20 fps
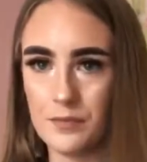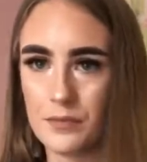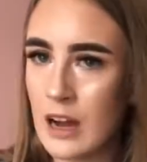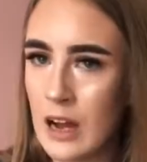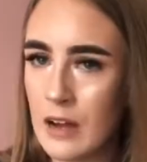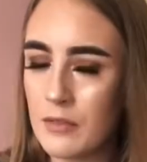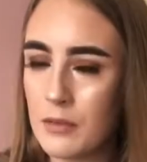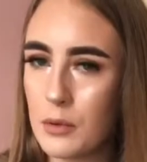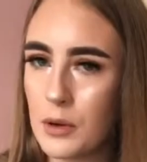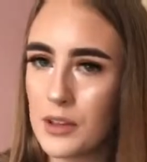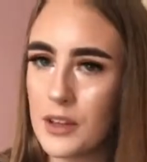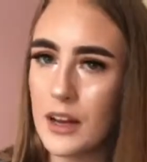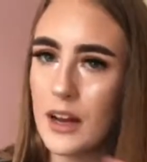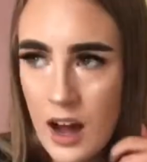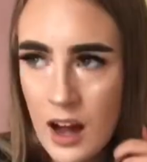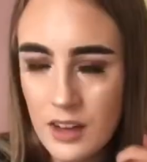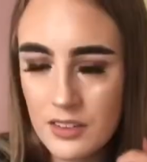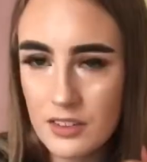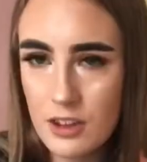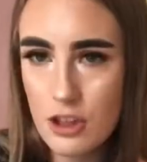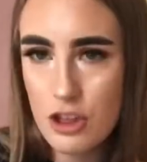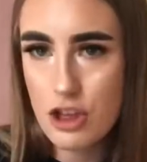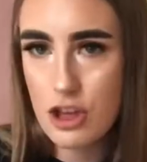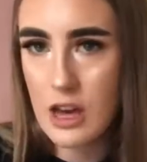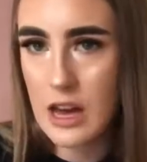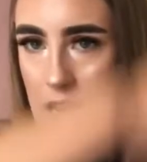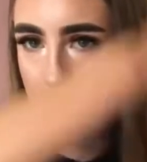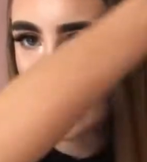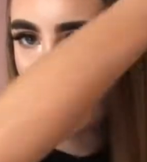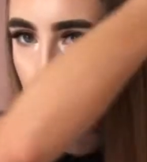Everyone has a
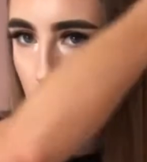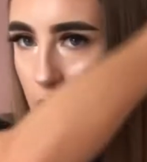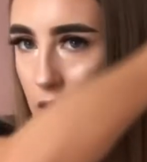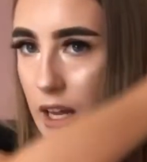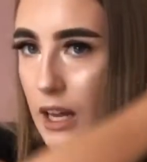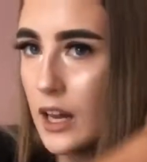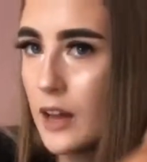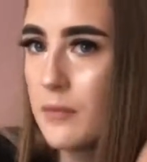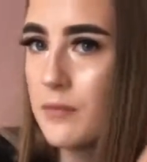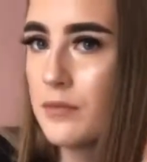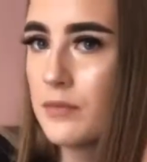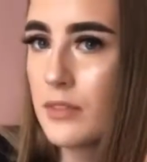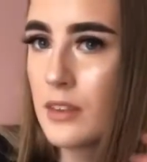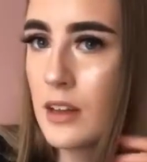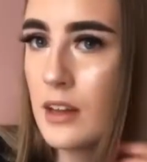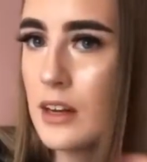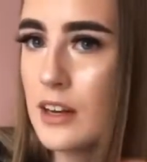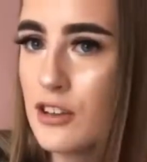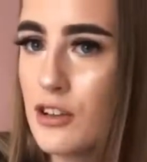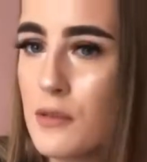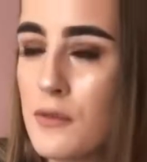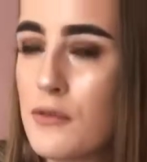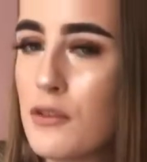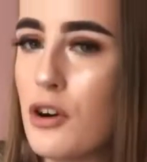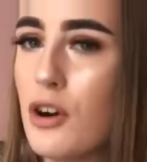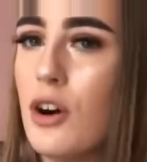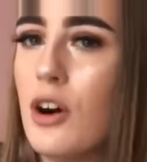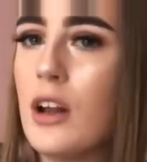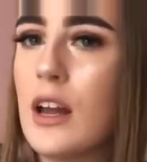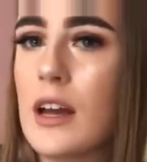chair where I need to throw
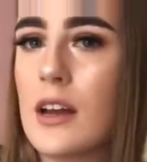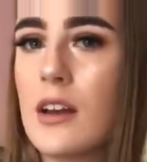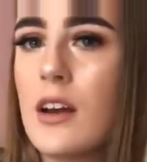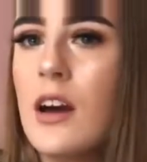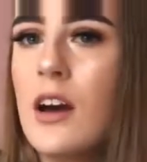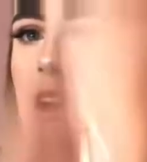like